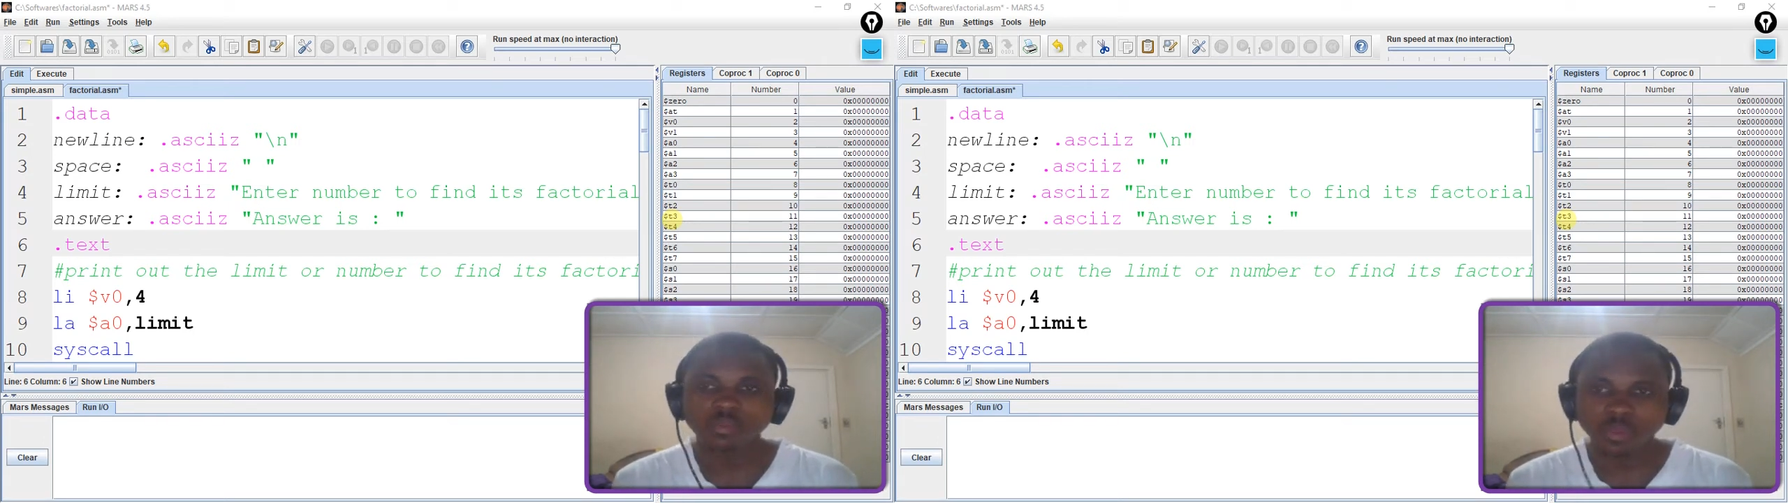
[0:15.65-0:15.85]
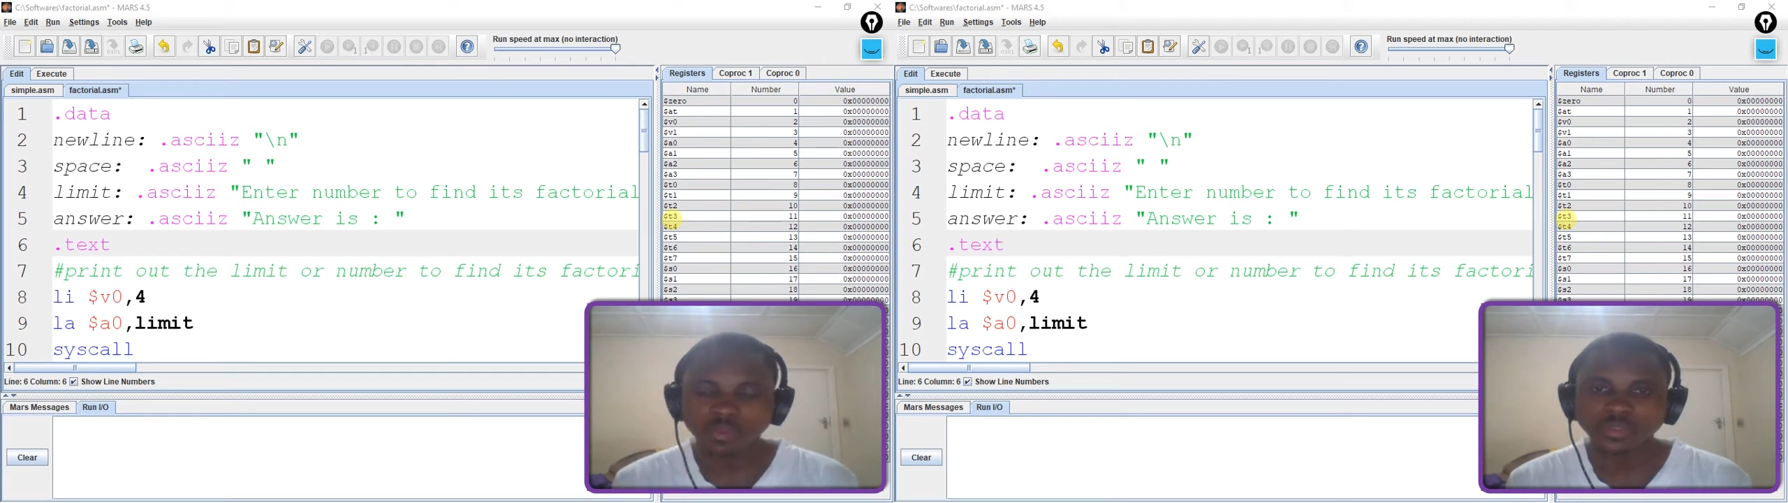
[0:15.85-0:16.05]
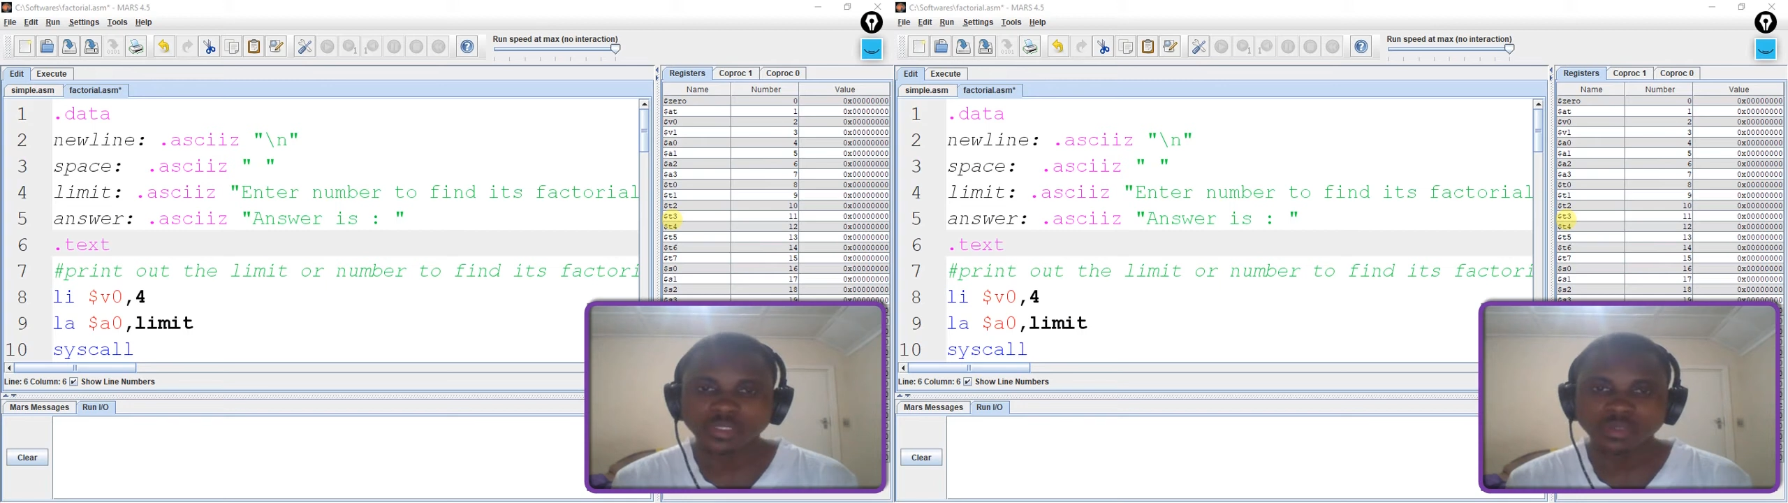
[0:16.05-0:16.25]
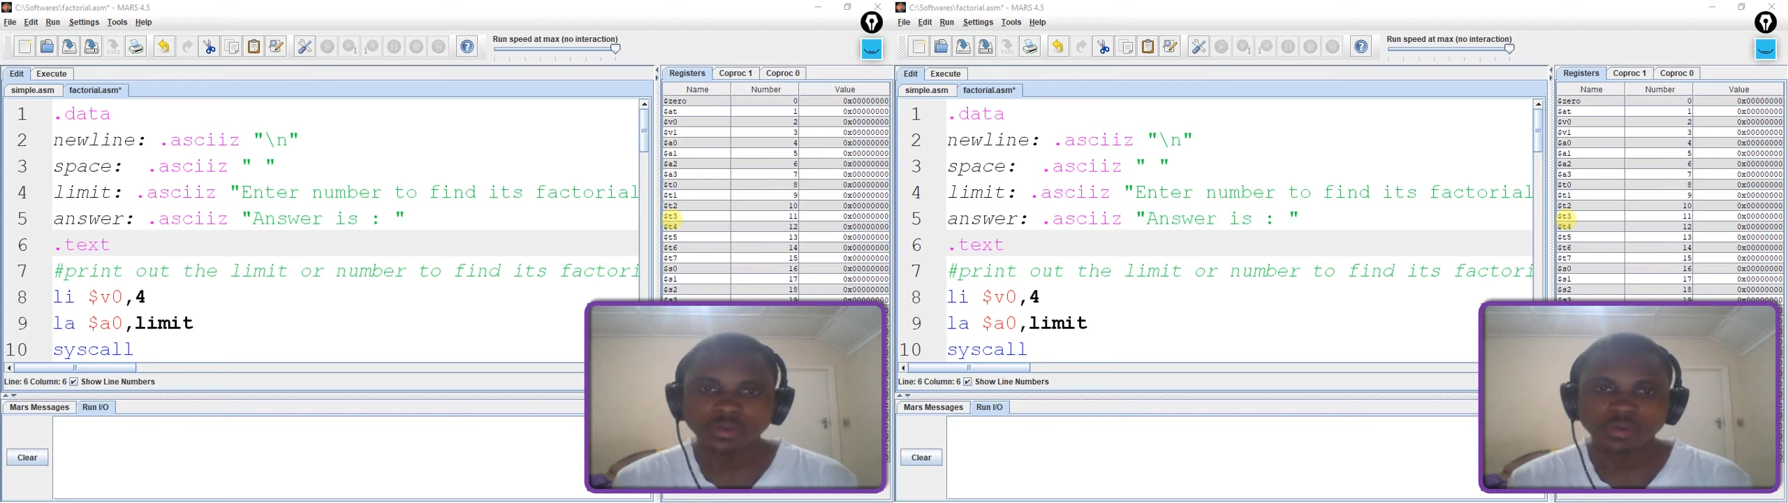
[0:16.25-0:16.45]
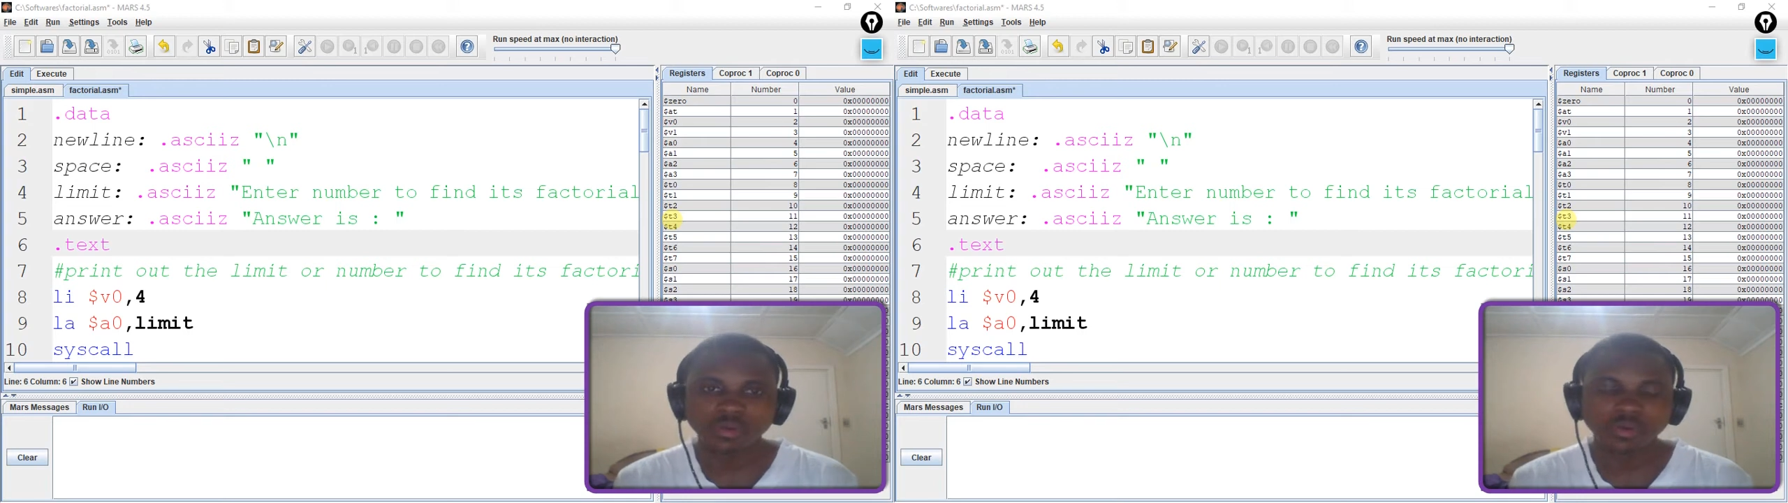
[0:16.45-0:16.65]
MIPS.
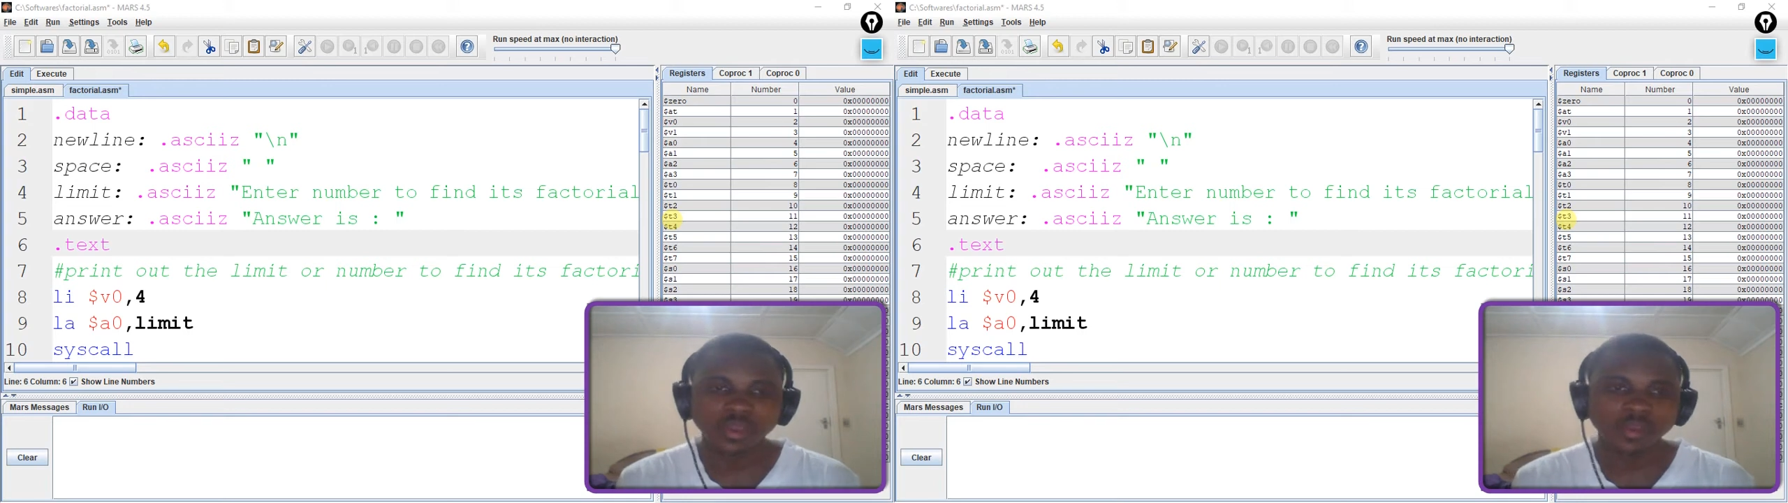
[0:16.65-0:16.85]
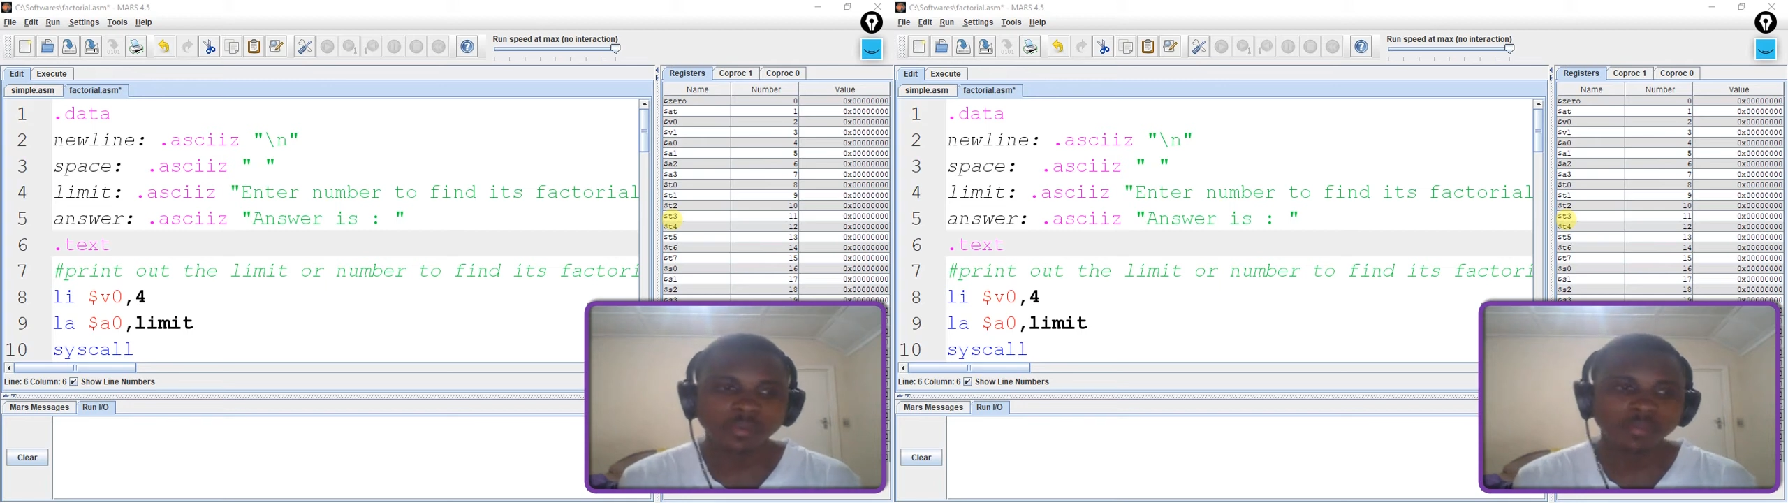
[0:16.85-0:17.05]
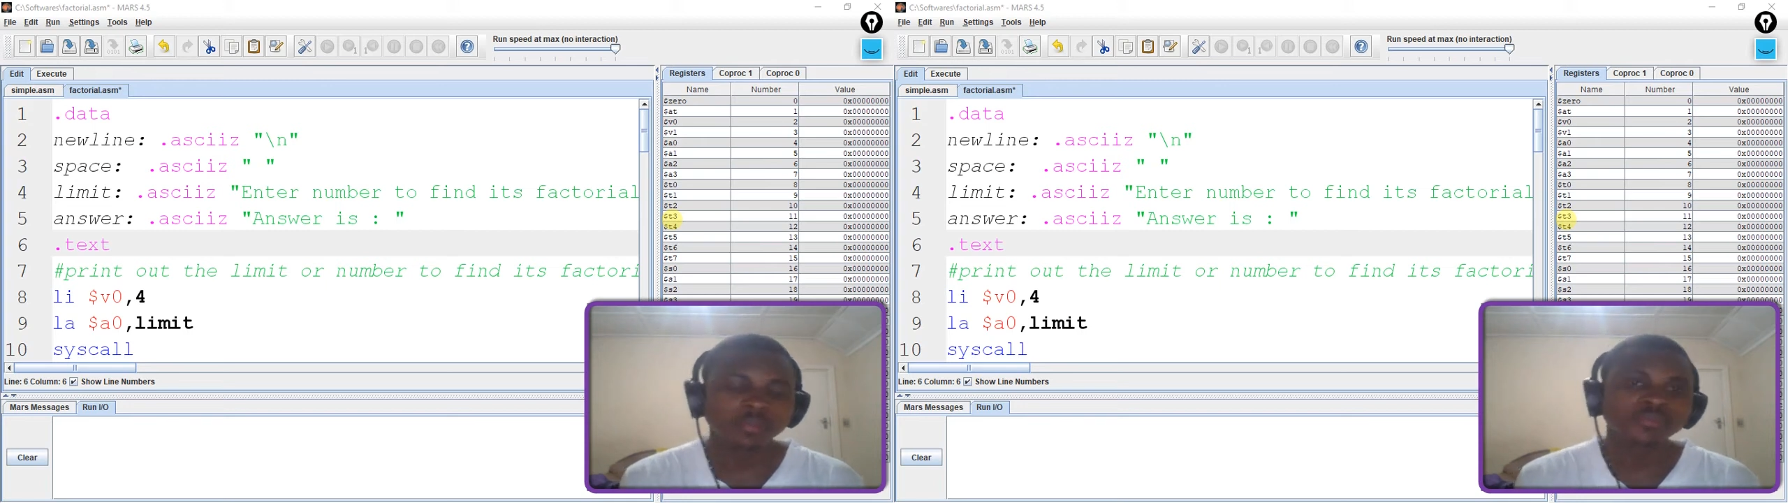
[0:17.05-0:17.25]
Okay,